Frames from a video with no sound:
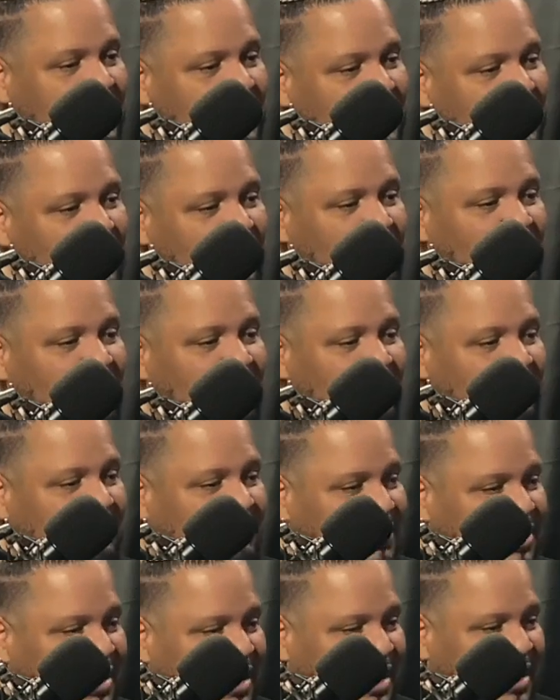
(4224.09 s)

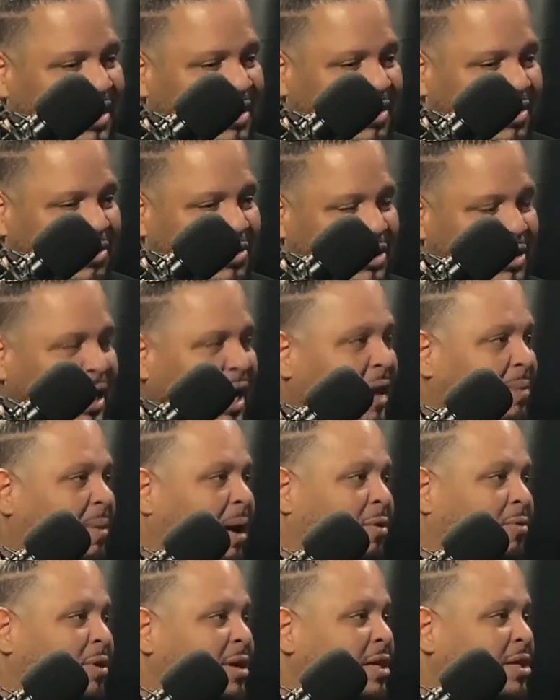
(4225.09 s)
am I
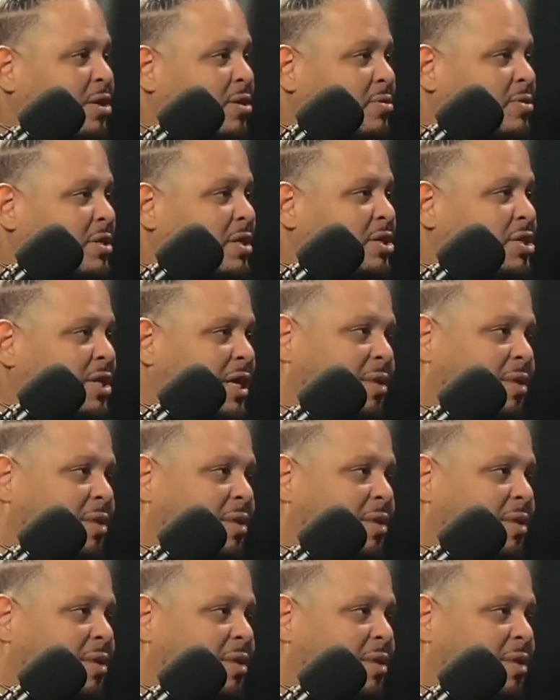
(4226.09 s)
really using this shit?